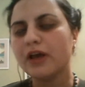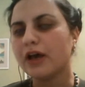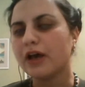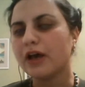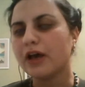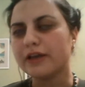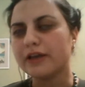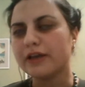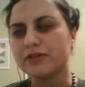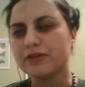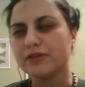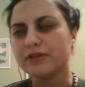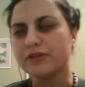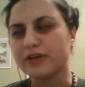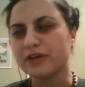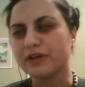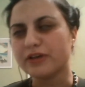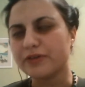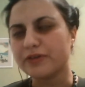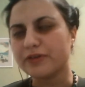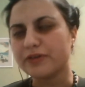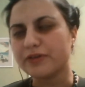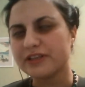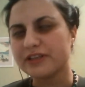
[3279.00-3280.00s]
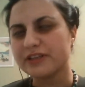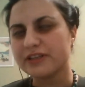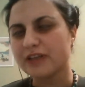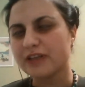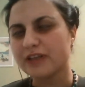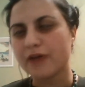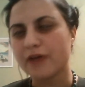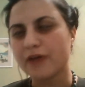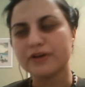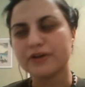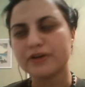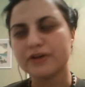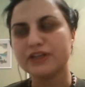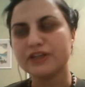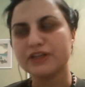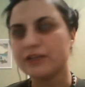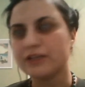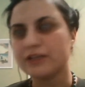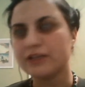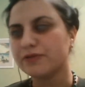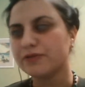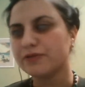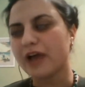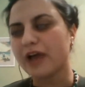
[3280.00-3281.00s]
It increased our
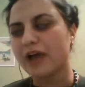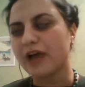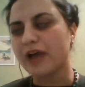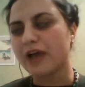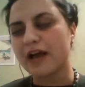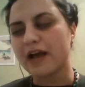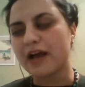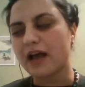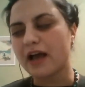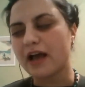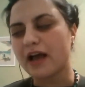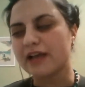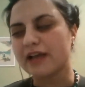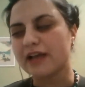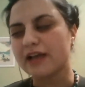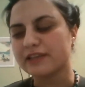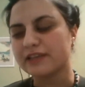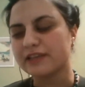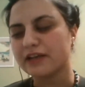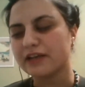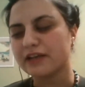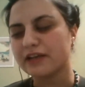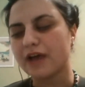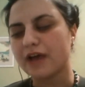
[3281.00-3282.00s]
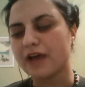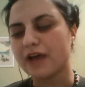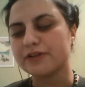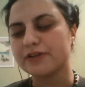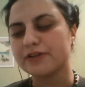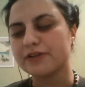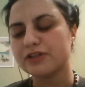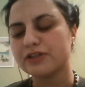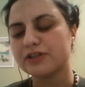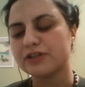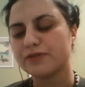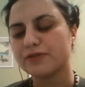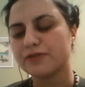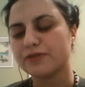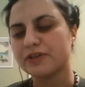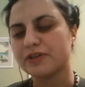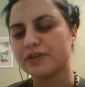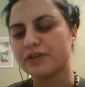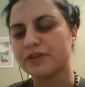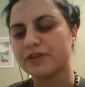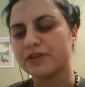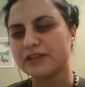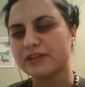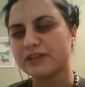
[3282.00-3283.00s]
need for asking others for
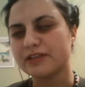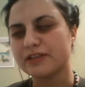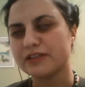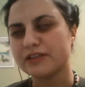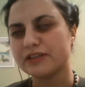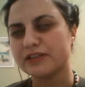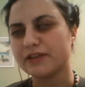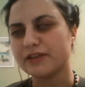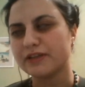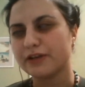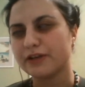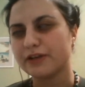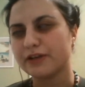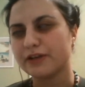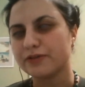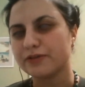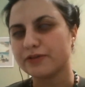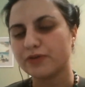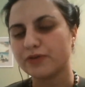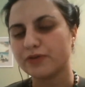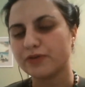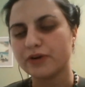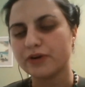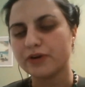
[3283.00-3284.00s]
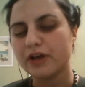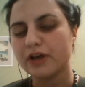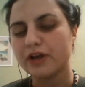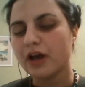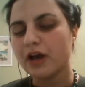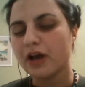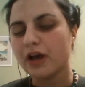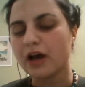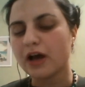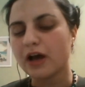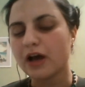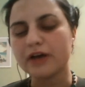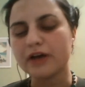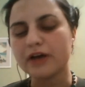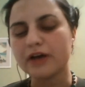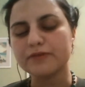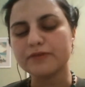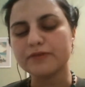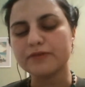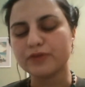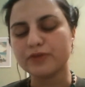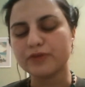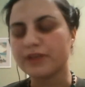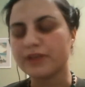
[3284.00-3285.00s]
assistance and therefore
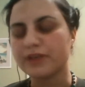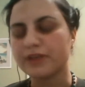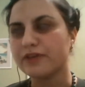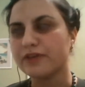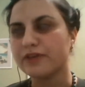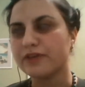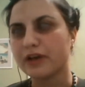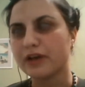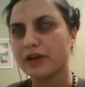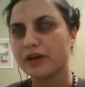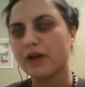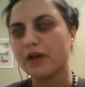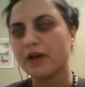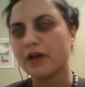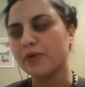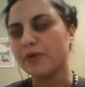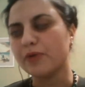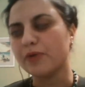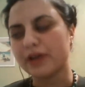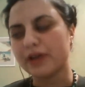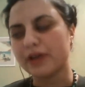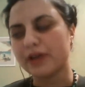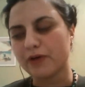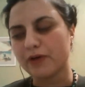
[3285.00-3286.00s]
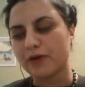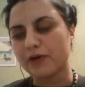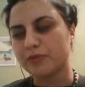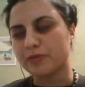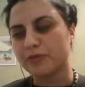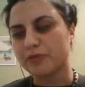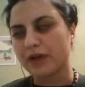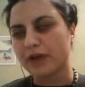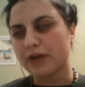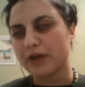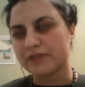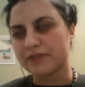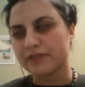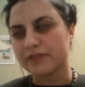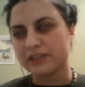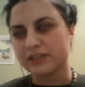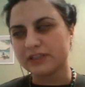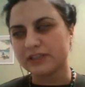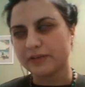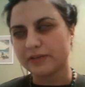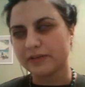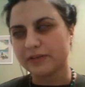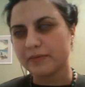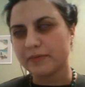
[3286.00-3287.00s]
for giving away our
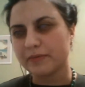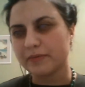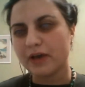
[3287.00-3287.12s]
privacy.